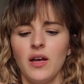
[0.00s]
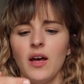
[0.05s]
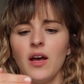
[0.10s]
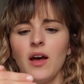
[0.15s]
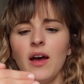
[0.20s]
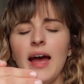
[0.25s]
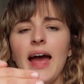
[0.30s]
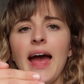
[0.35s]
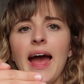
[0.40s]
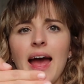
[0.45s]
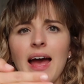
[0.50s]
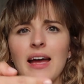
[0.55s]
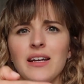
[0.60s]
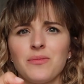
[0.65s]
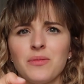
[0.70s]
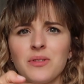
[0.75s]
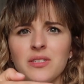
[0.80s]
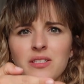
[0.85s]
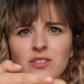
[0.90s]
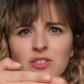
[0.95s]
her
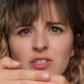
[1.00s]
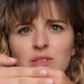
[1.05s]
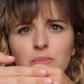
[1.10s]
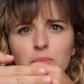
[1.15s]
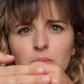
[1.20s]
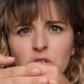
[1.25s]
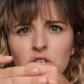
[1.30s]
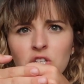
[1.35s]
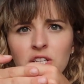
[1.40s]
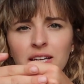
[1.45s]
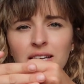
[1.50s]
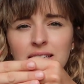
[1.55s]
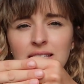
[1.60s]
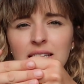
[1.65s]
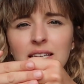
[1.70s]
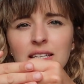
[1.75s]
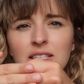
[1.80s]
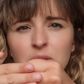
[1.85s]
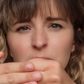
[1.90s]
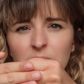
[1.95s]
head was just pushing against
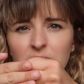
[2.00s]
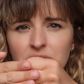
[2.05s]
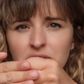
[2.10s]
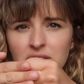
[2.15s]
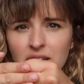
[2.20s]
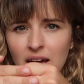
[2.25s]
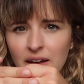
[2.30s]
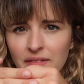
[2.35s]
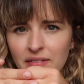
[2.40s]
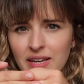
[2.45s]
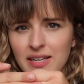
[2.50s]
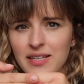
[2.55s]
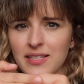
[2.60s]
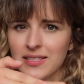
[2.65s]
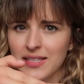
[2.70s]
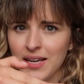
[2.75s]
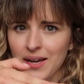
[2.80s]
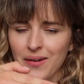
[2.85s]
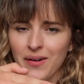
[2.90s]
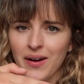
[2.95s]
a little bit of
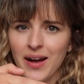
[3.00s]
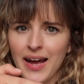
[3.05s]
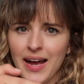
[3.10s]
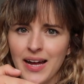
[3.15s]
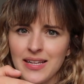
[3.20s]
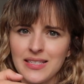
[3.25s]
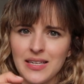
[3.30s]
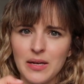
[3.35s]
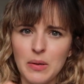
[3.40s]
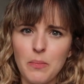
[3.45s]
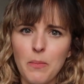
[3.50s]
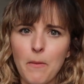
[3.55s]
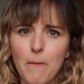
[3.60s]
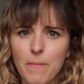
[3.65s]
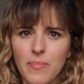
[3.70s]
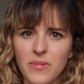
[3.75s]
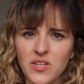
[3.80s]
cervix, so I had to,